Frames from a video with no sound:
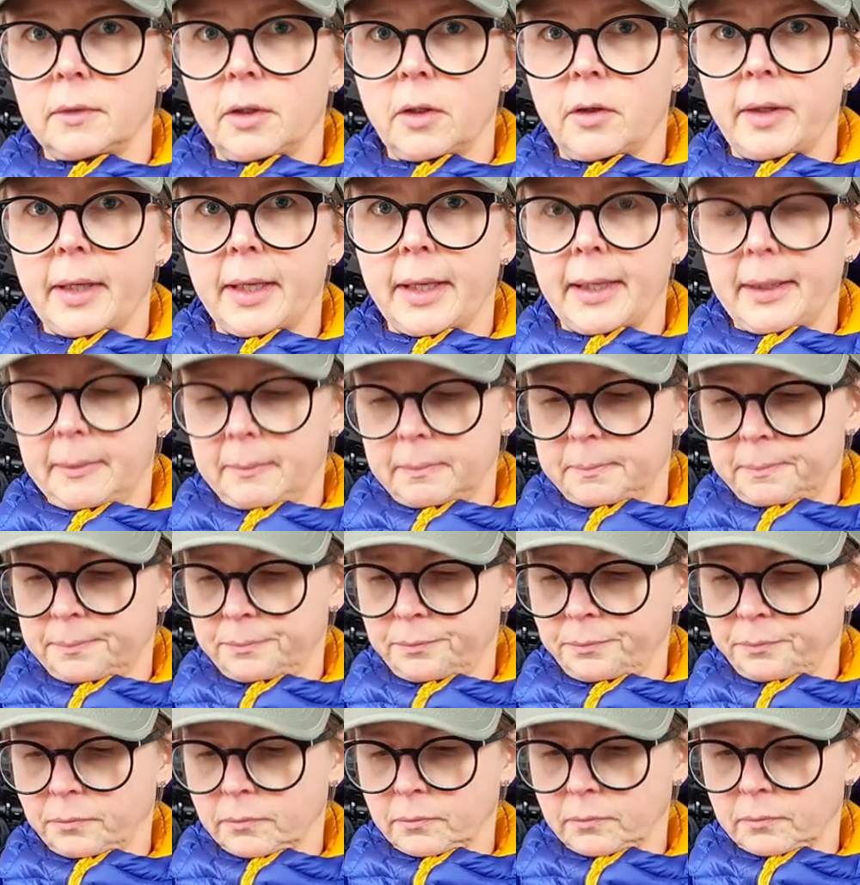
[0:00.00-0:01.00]
Okay,
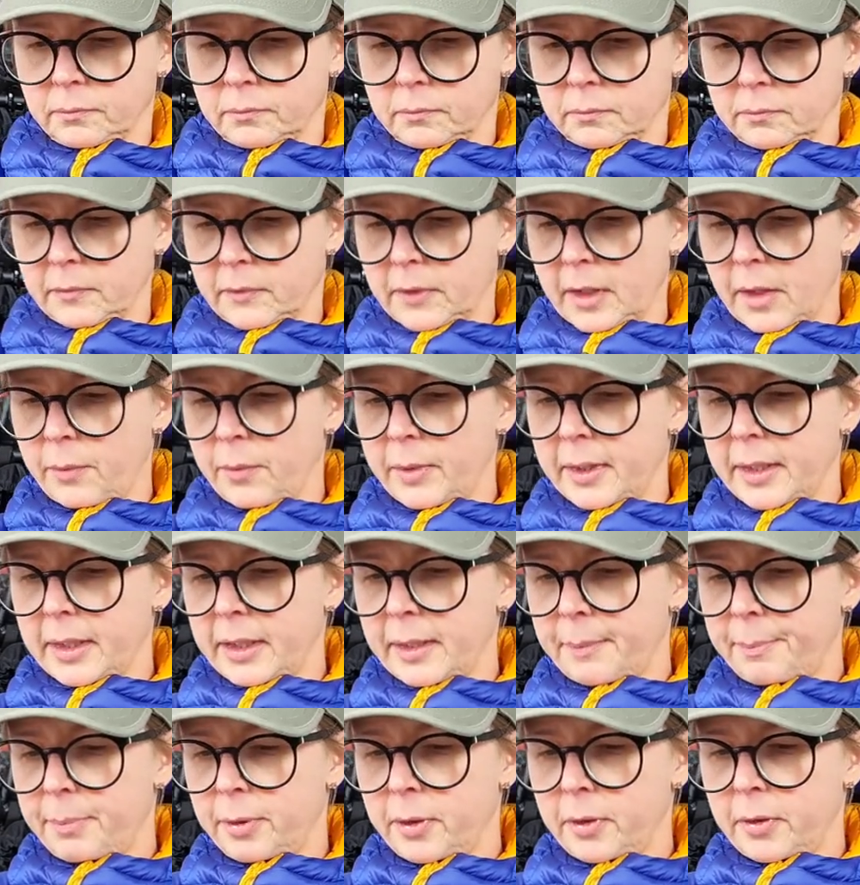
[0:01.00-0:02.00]
then we're
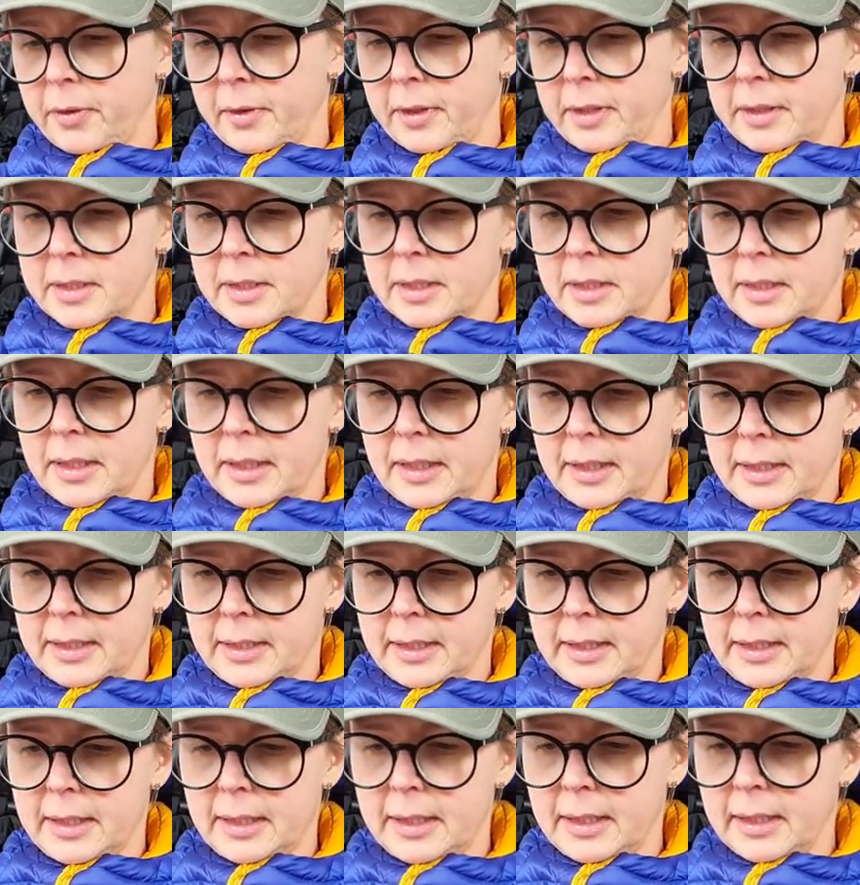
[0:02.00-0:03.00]
going to put this in
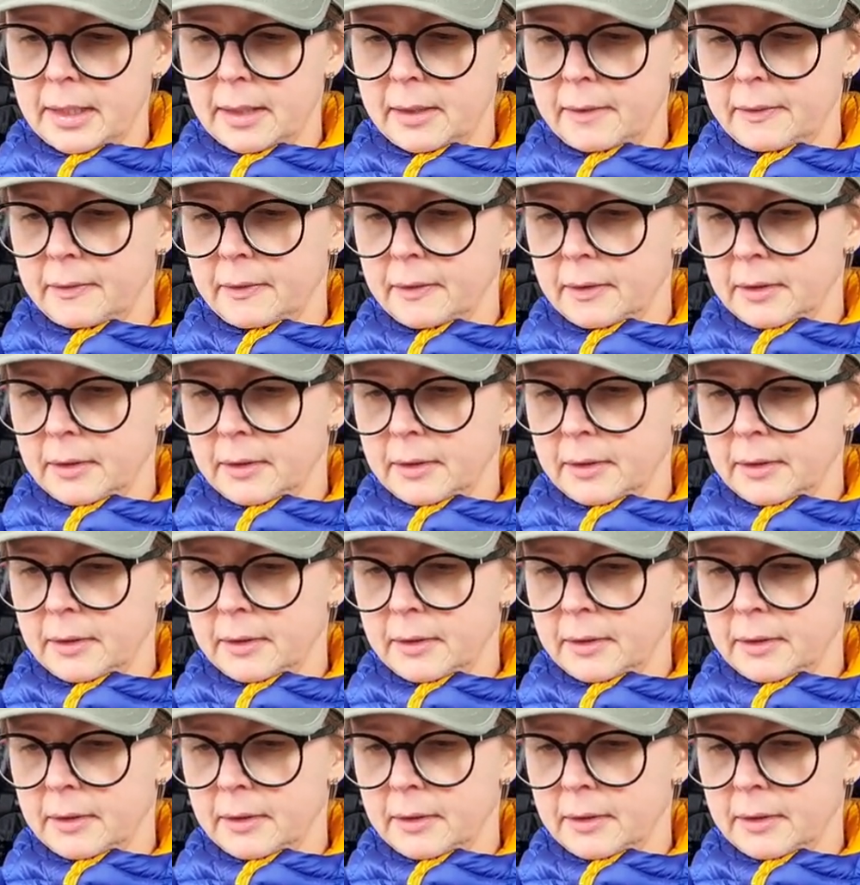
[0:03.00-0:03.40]
here,